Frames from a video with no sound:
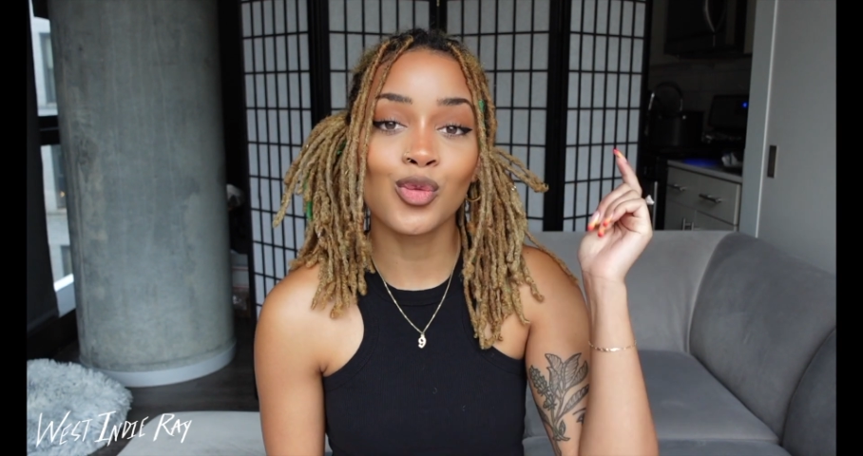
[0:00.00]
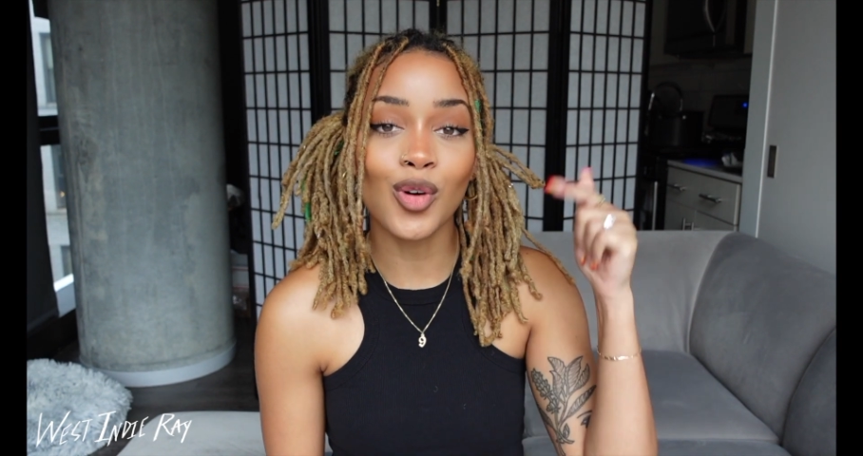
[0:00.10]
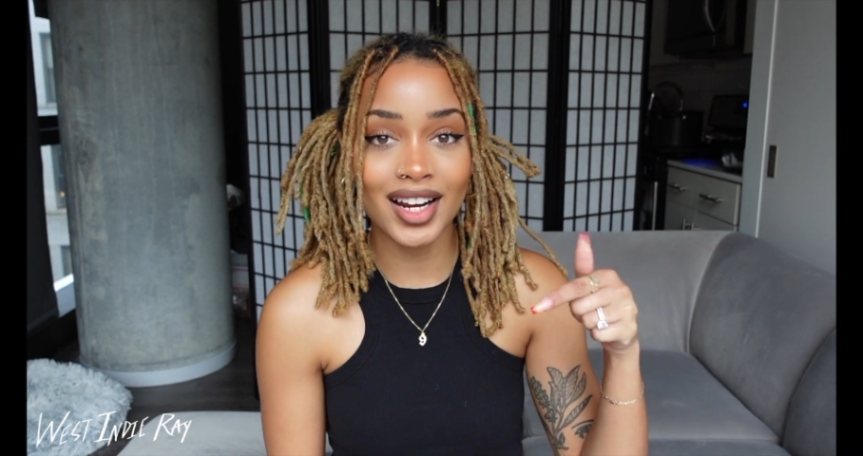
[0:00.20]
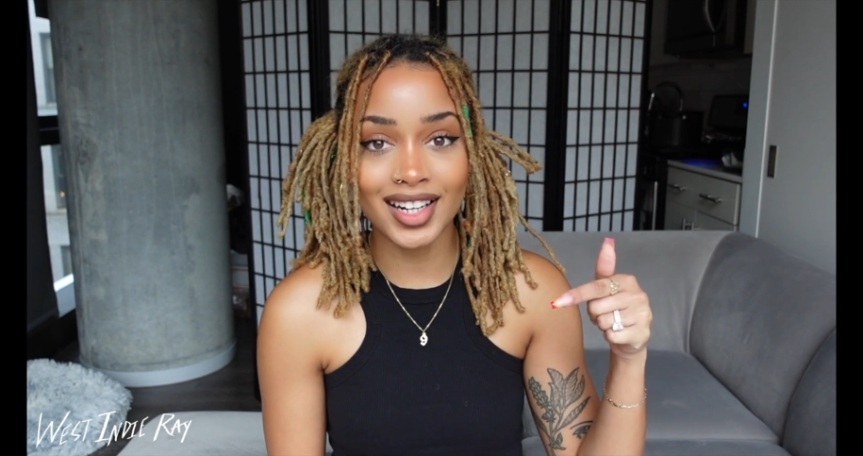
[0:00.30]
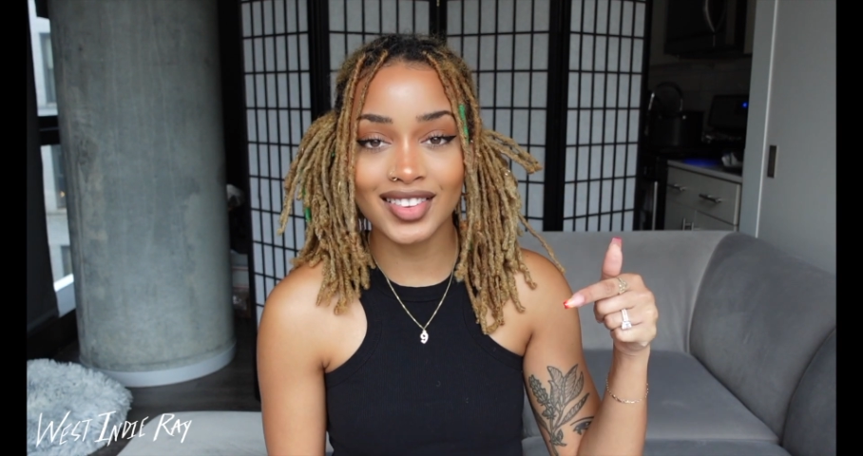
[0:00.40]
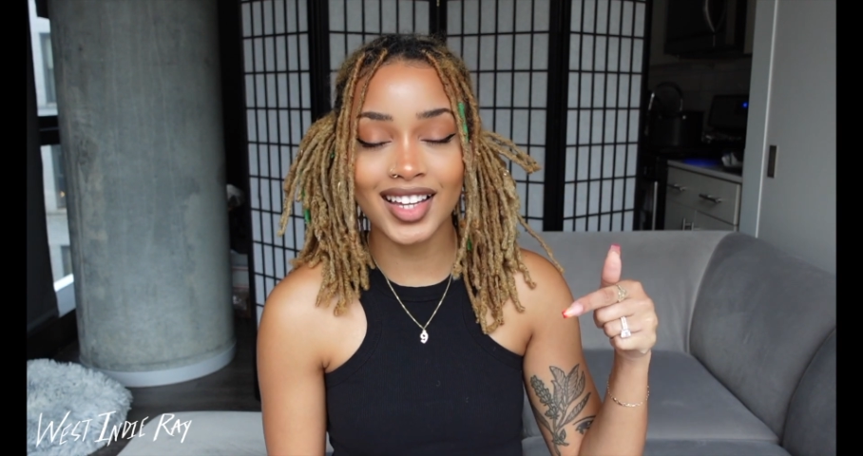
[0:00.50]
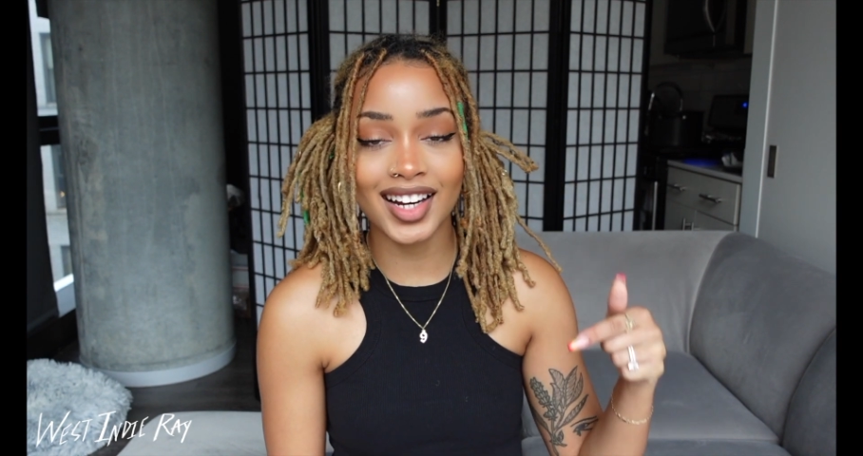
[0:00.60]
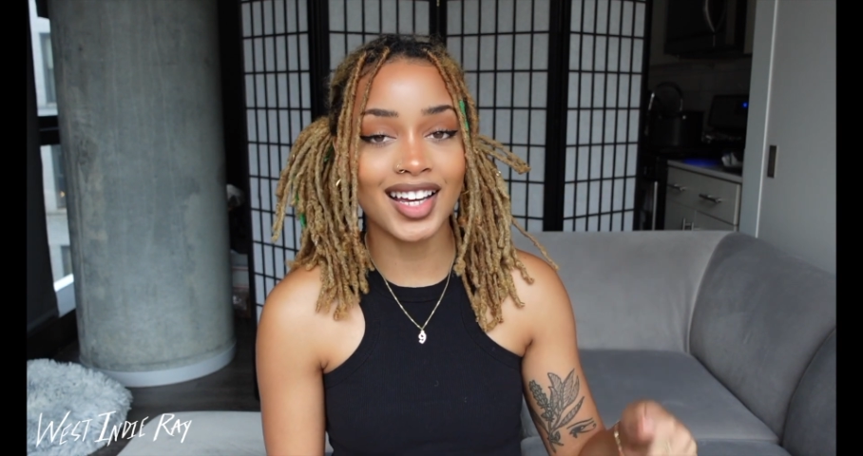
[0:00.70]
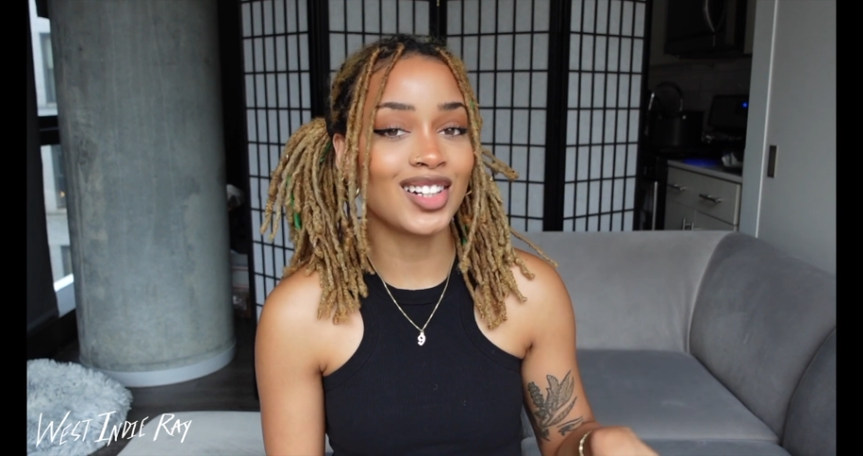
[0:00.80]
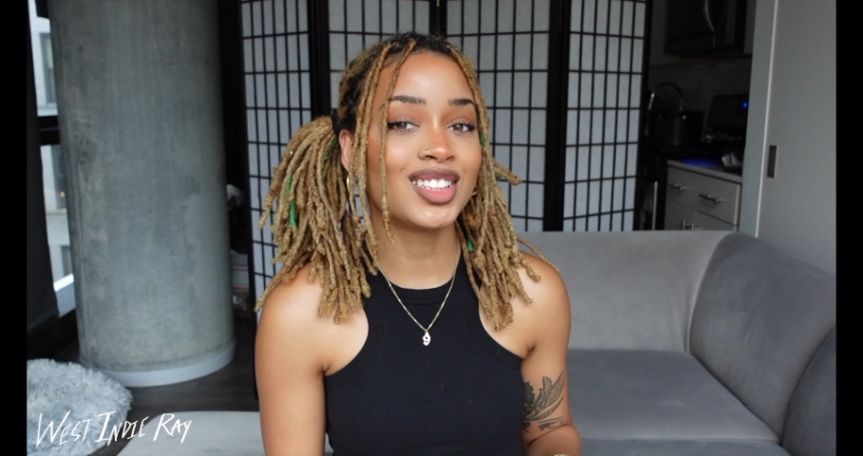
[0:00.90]
right down
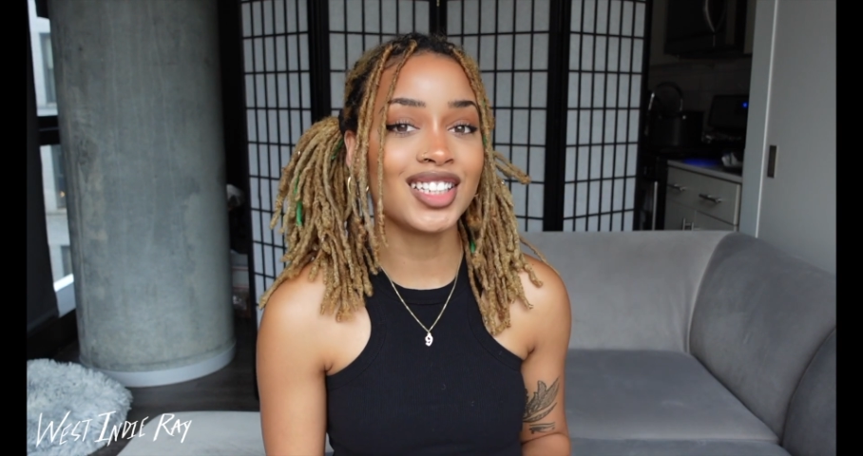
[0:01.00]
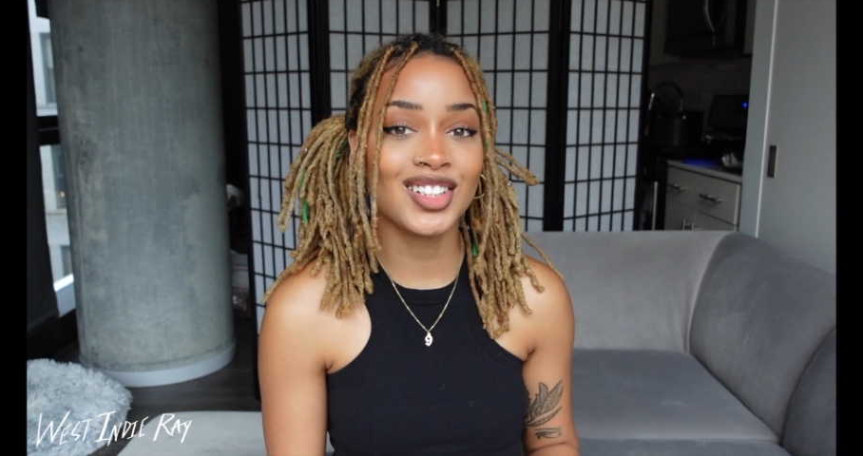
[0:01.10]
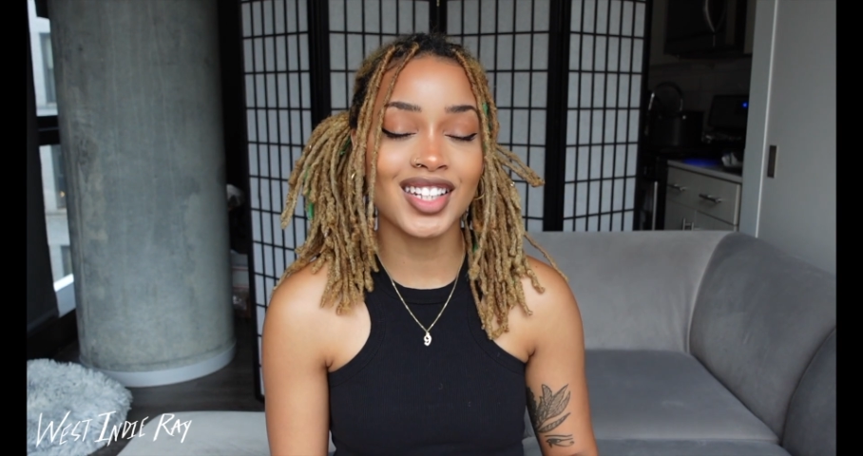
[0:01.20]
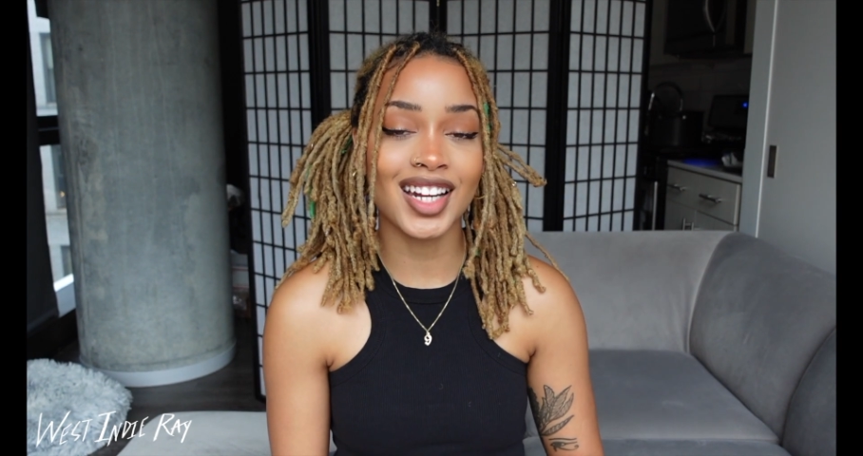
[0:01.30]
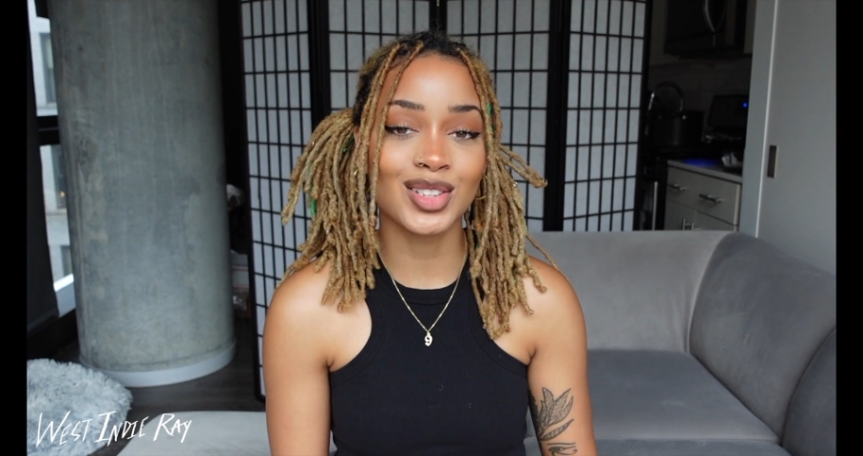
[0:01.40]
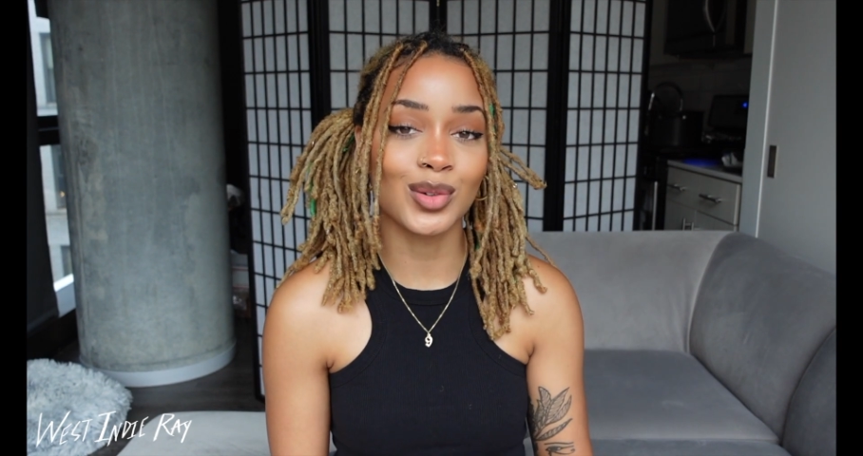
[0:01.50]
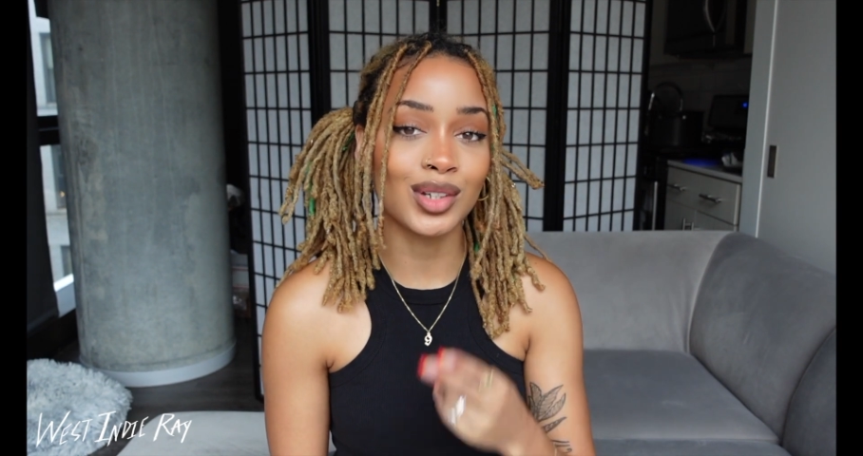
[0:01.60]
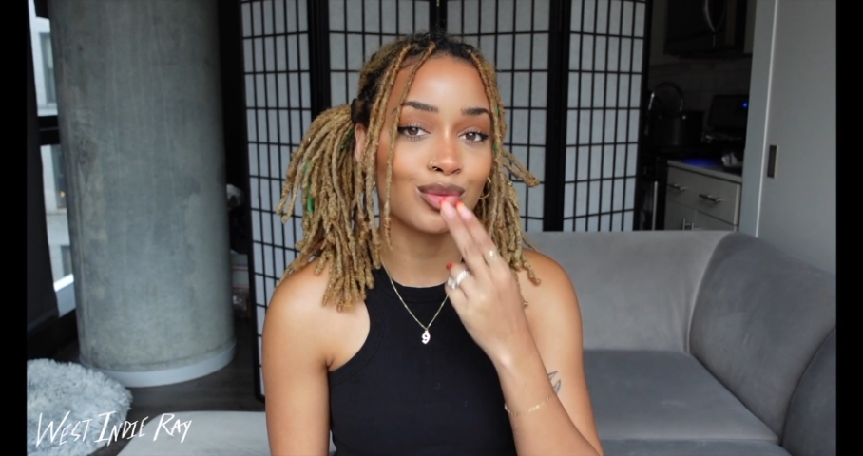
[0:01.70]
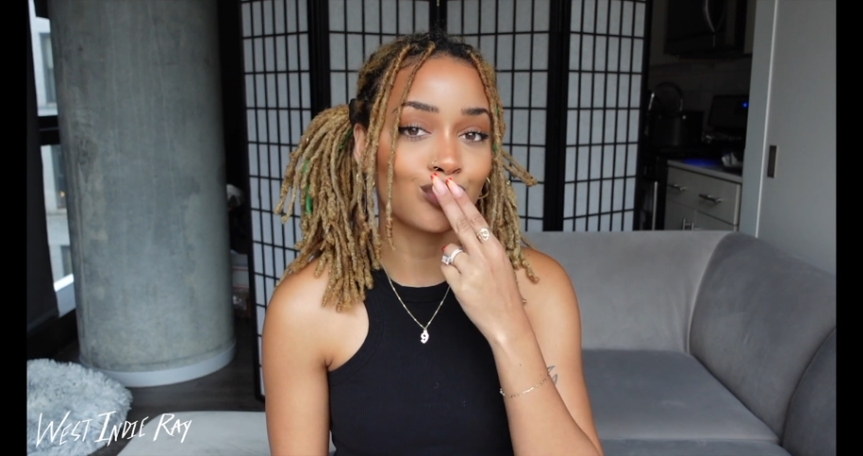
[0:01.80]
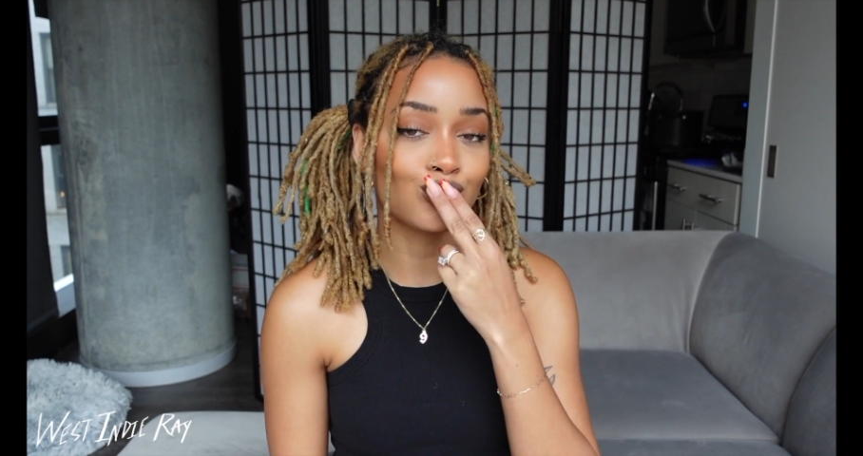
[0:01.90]
there, and I'll see you in the next
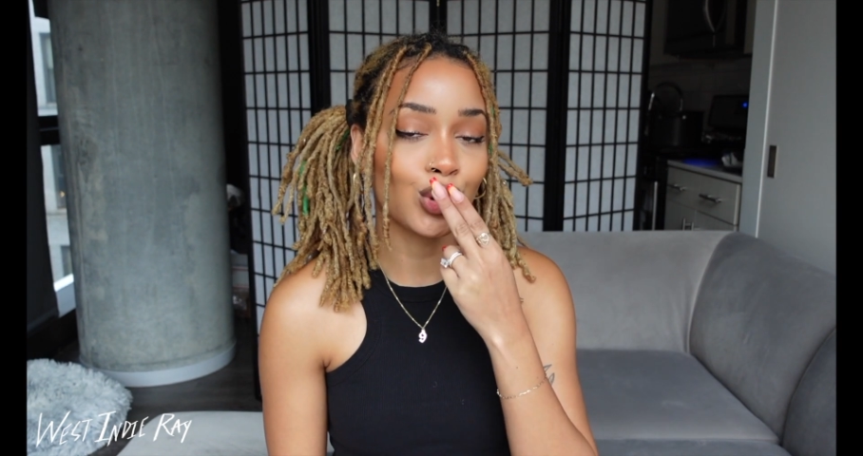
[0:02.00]
one.